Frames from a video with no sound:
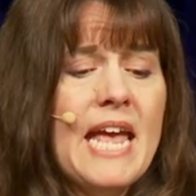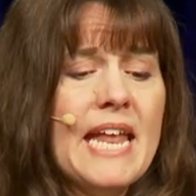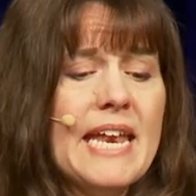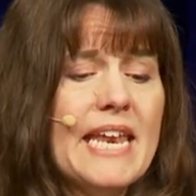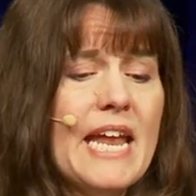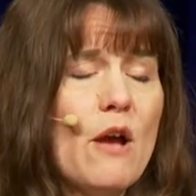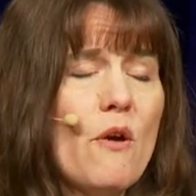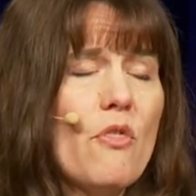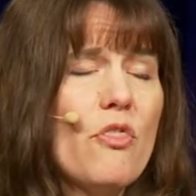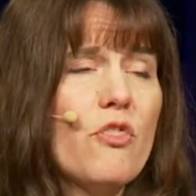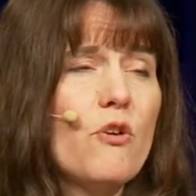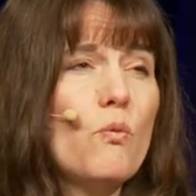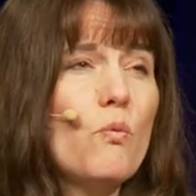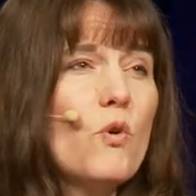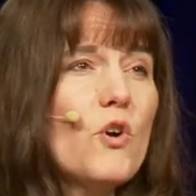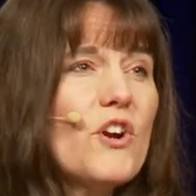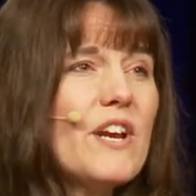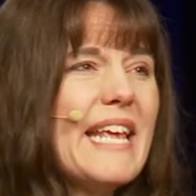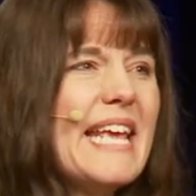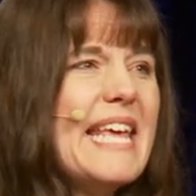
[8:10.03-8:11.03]
Now, the
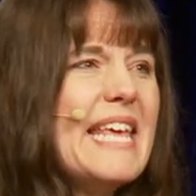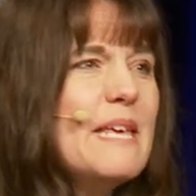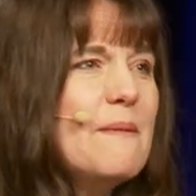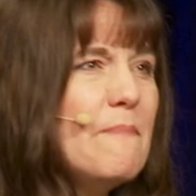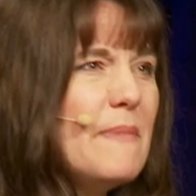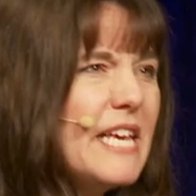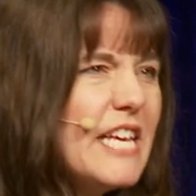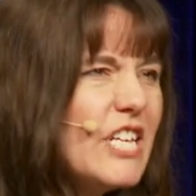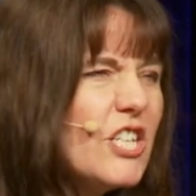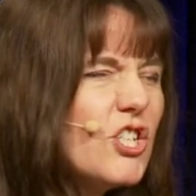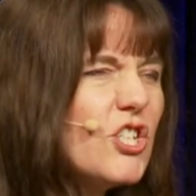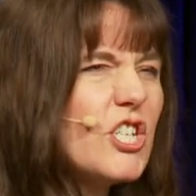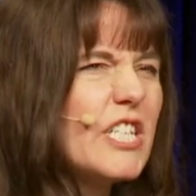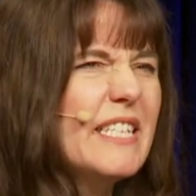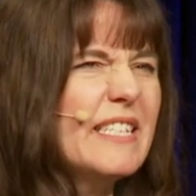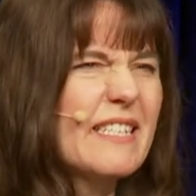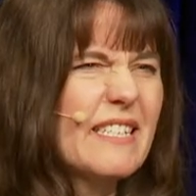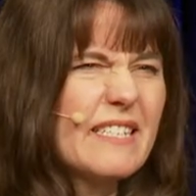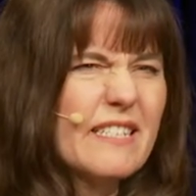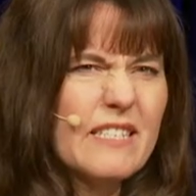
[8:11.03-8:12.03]
word image
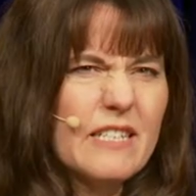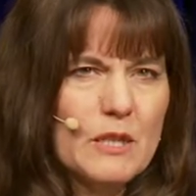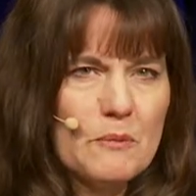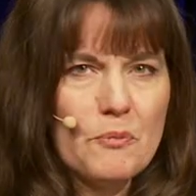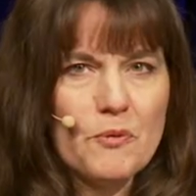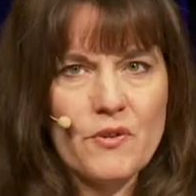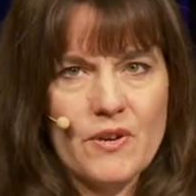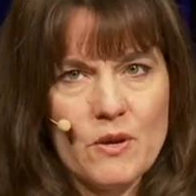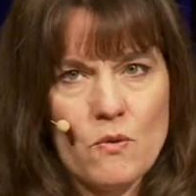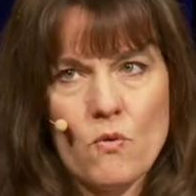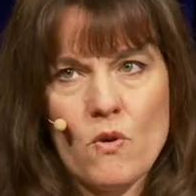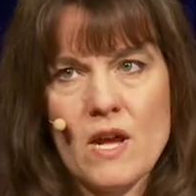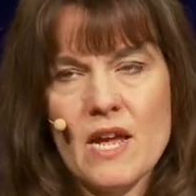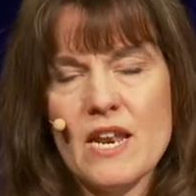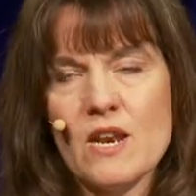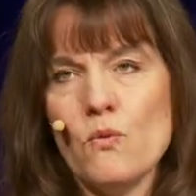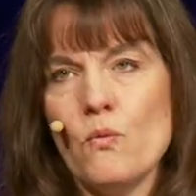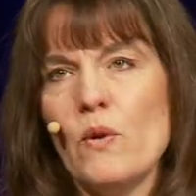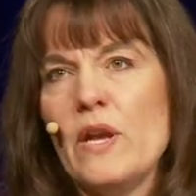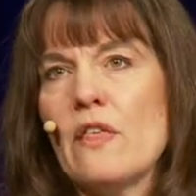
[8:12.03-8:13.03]
is a slippery
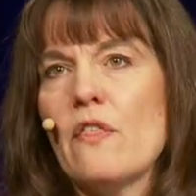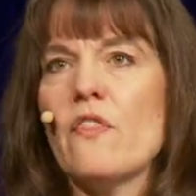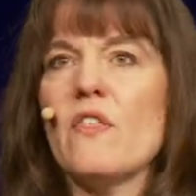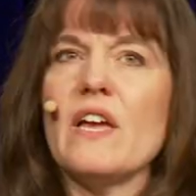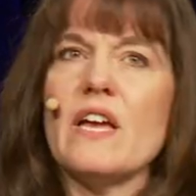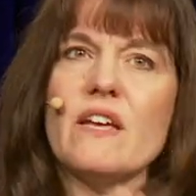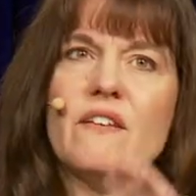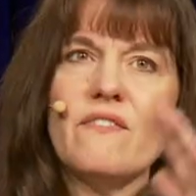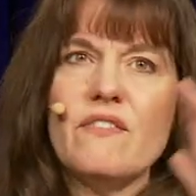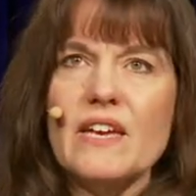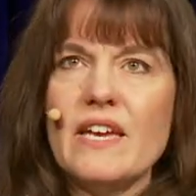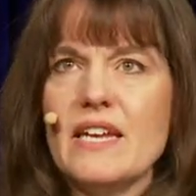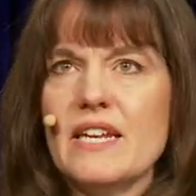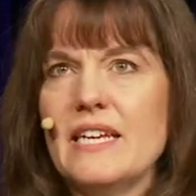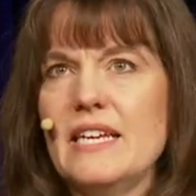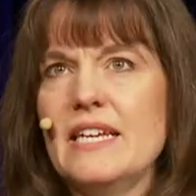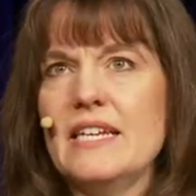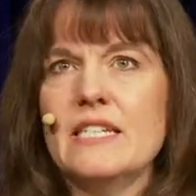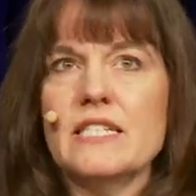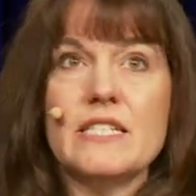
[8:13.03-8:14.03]
one. We think of it
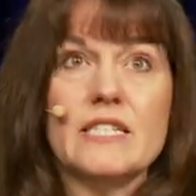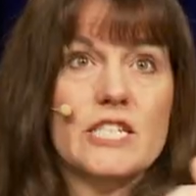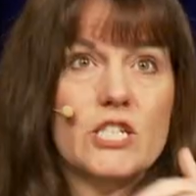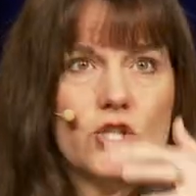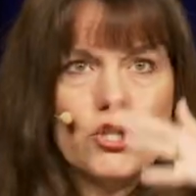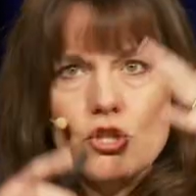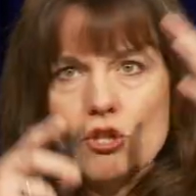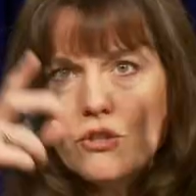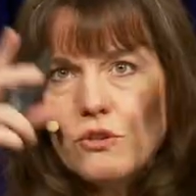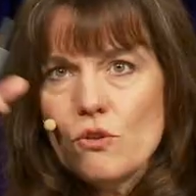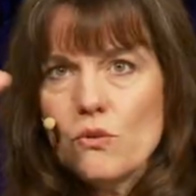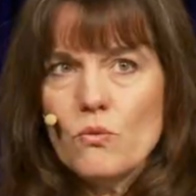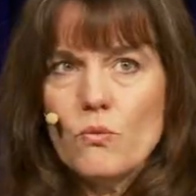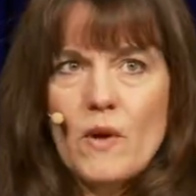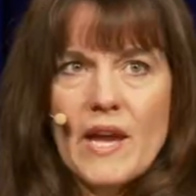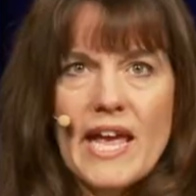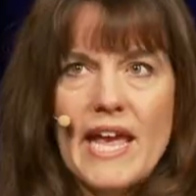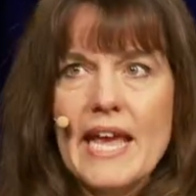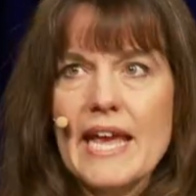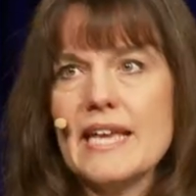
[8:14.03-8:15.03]
in digital
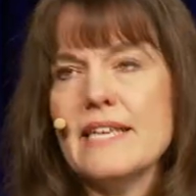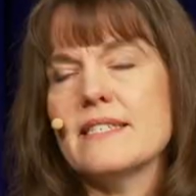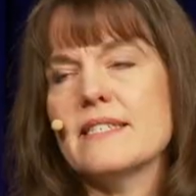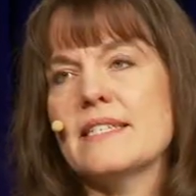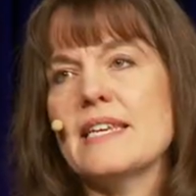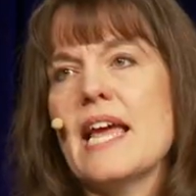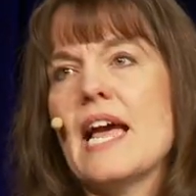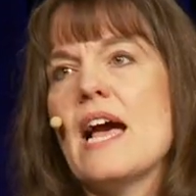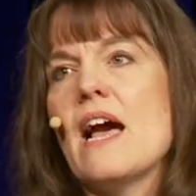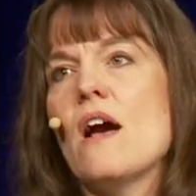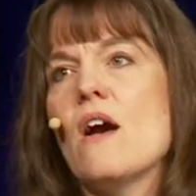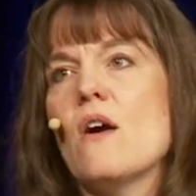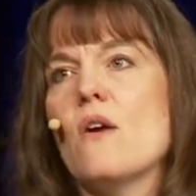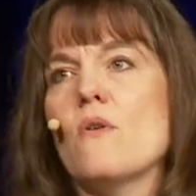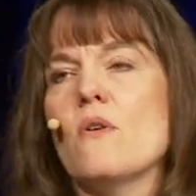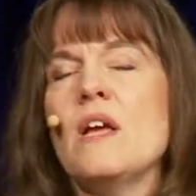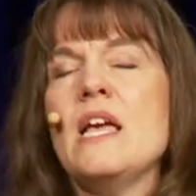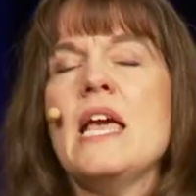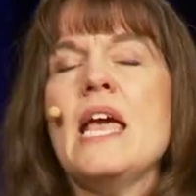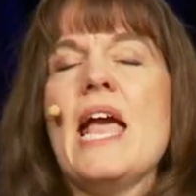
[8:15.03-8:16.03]
ways
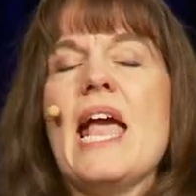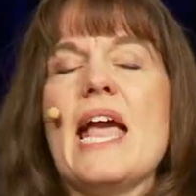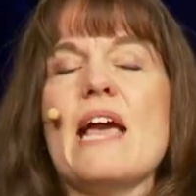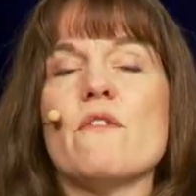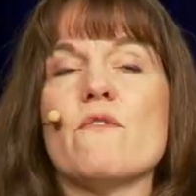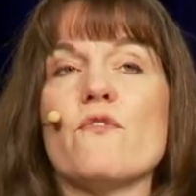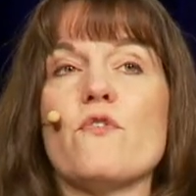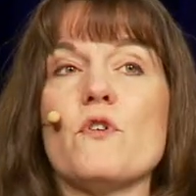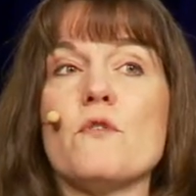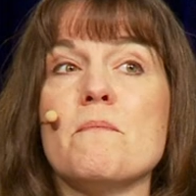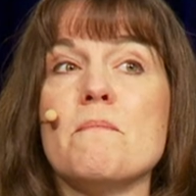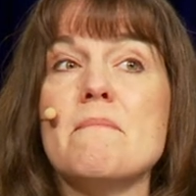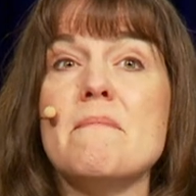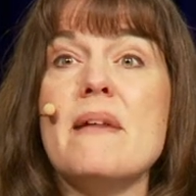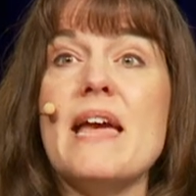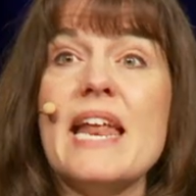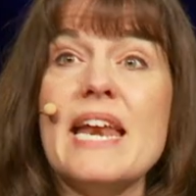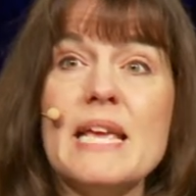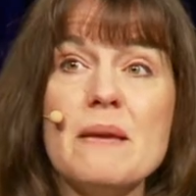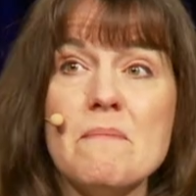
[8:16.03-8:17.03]
now. And for
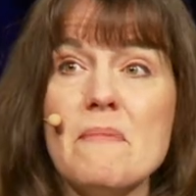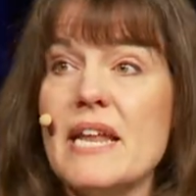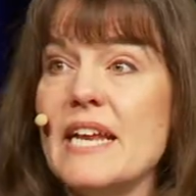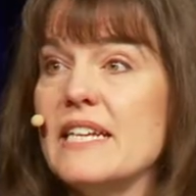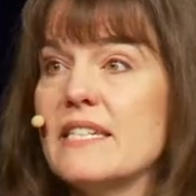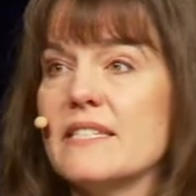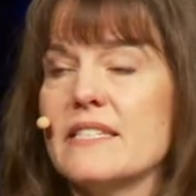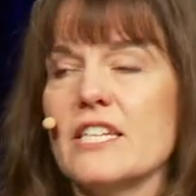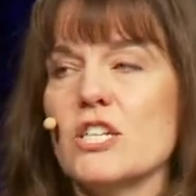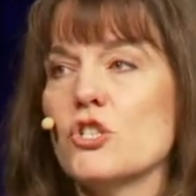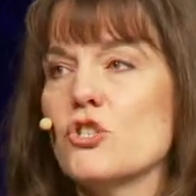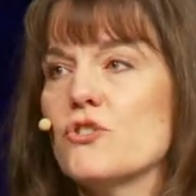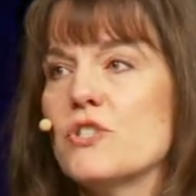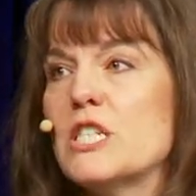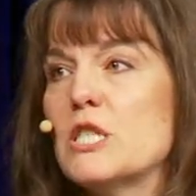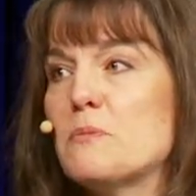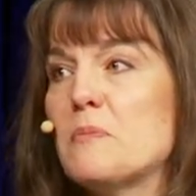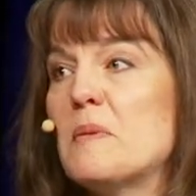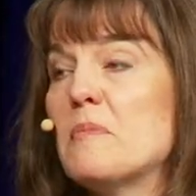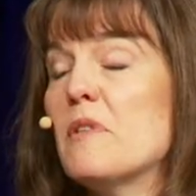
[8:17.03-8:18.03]
many, many
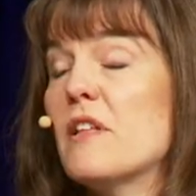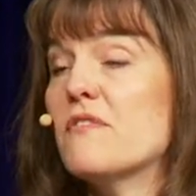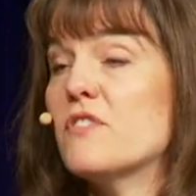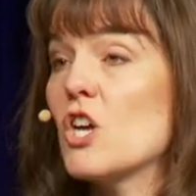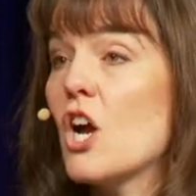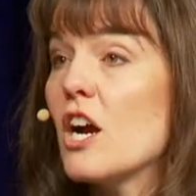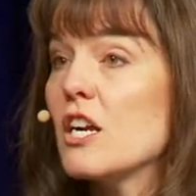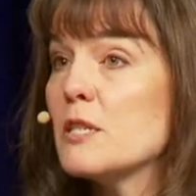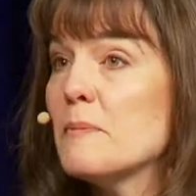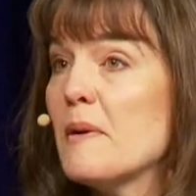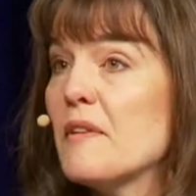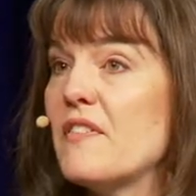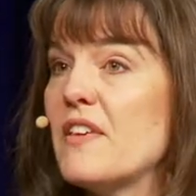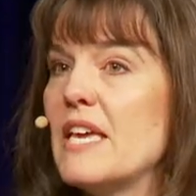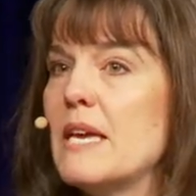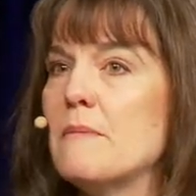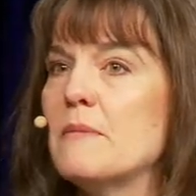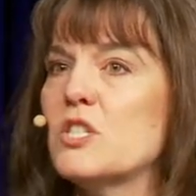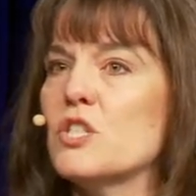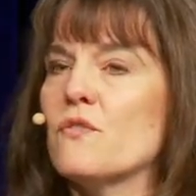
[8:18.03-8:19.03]
centuries, people have talked about the
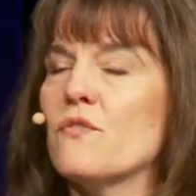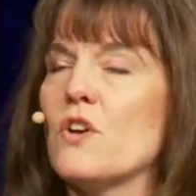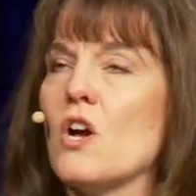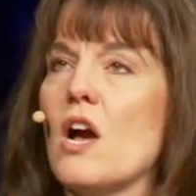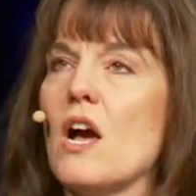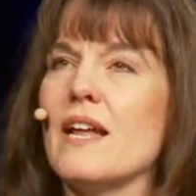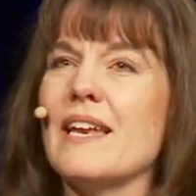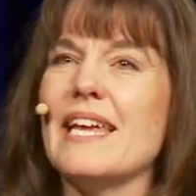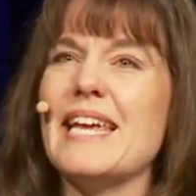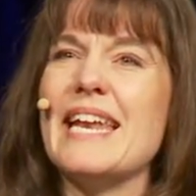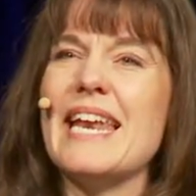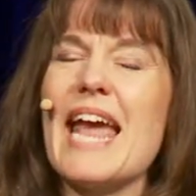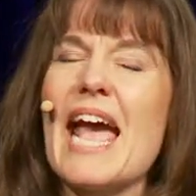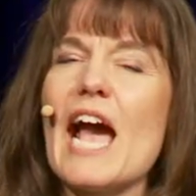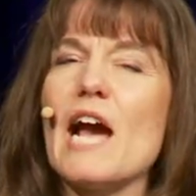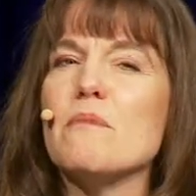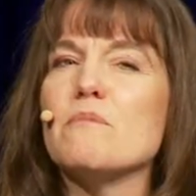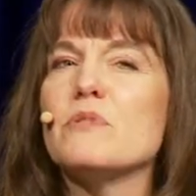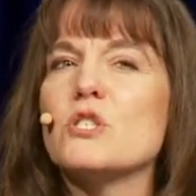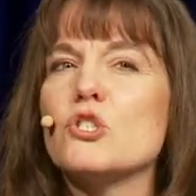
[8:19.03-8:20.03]
image of God in
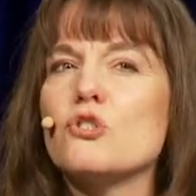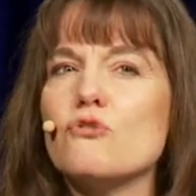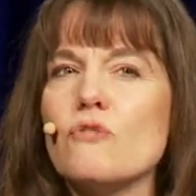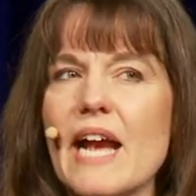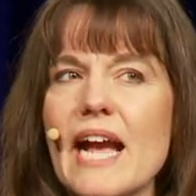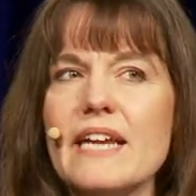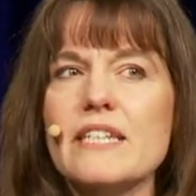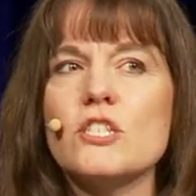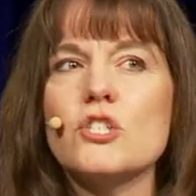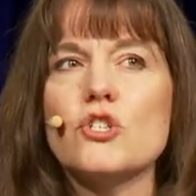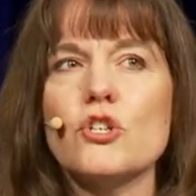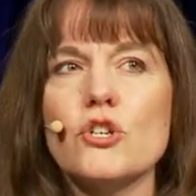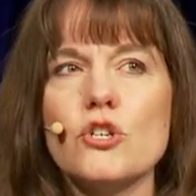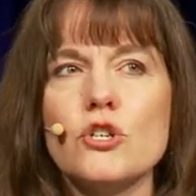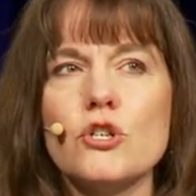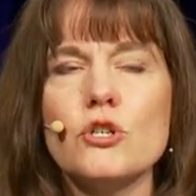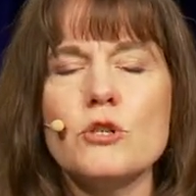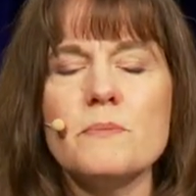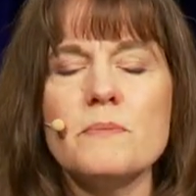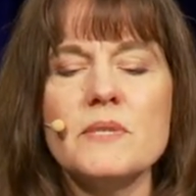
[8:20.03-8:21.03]
abstract
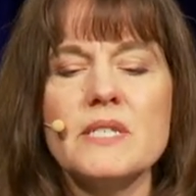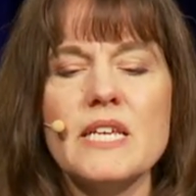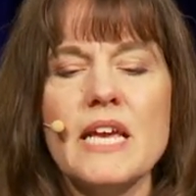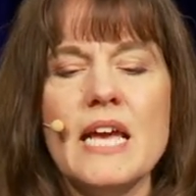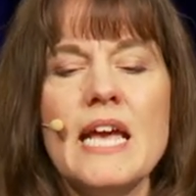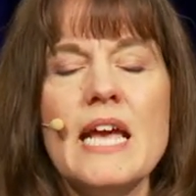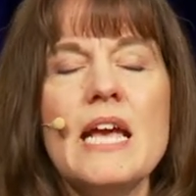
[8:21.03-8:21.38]
terms.